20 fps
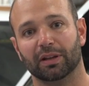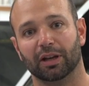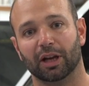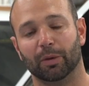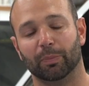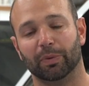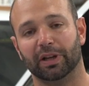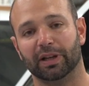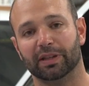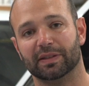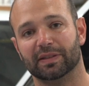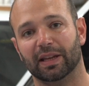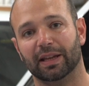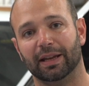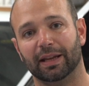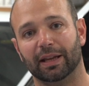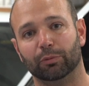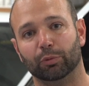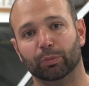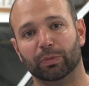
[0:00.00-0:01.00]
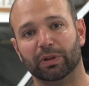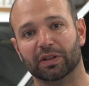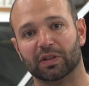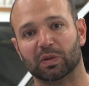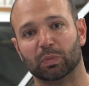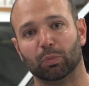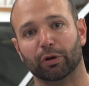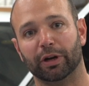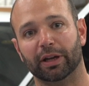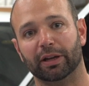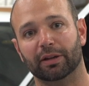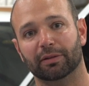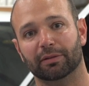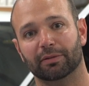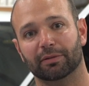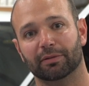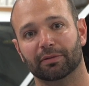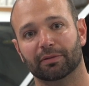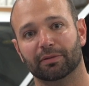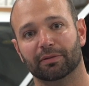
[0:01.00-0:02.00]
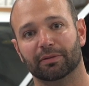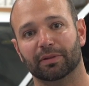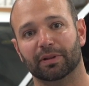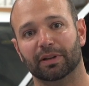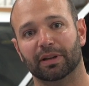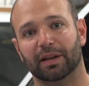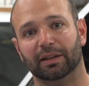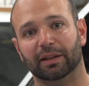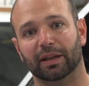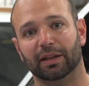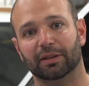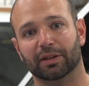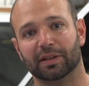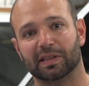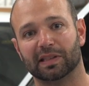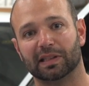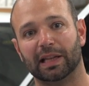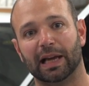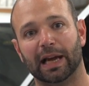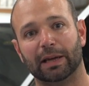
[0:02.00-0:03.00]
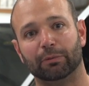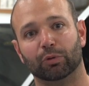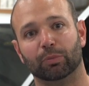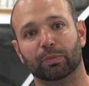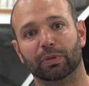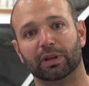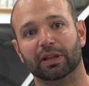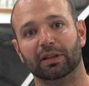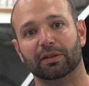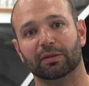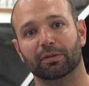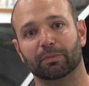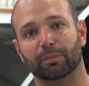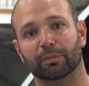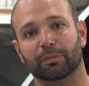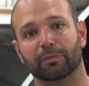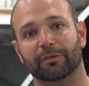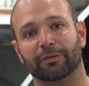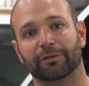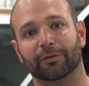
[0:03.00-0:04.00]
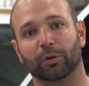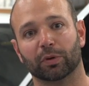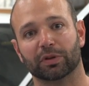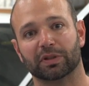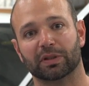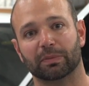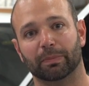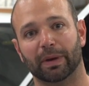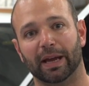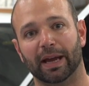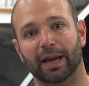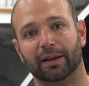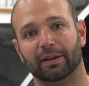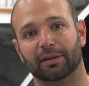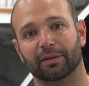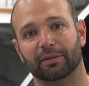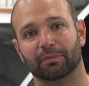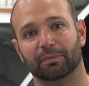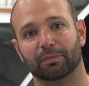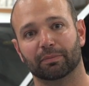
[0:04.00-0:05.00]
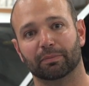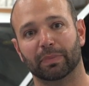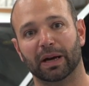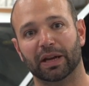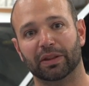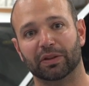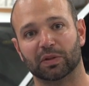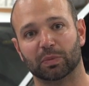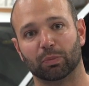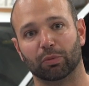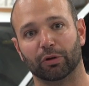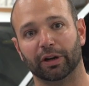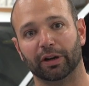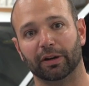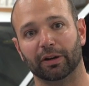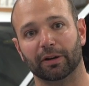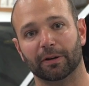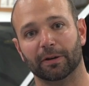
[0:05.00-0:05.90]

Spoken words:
Up against that end would be the spring, and then the slide would be forced back by the spring.